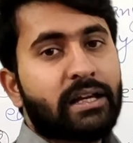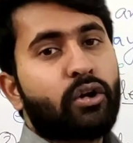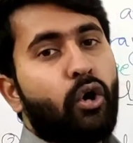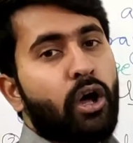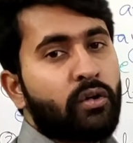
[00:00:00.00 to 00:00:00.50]
the
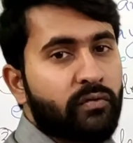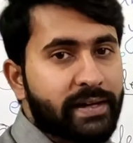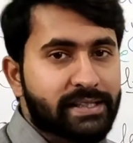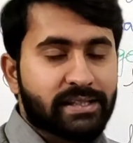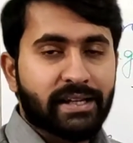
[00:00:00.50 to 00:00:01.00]

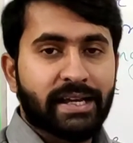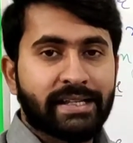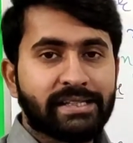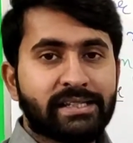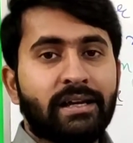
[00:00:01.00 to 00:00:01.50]
convex
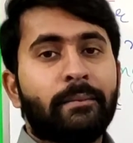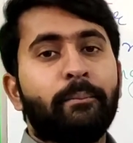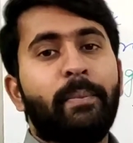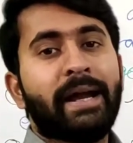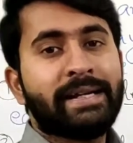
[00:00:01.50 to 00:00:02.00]
lens
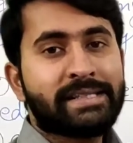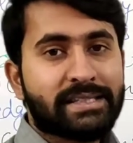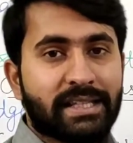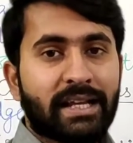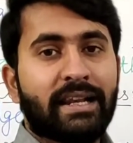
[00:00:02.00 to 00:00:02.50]

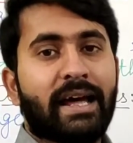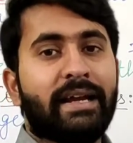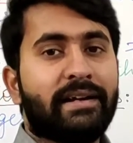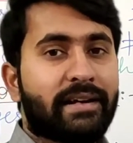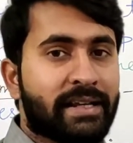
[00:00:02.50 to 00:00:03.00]
bends the
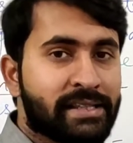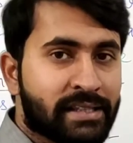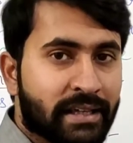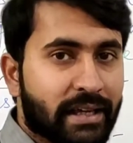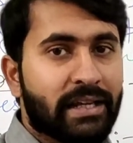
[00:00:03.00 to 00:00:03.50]
light
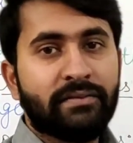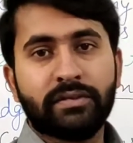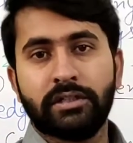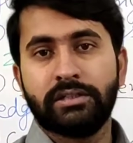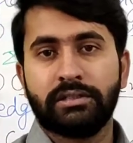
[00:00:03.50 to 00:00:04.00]
rays
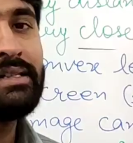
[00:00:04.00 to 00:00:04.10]
inwards.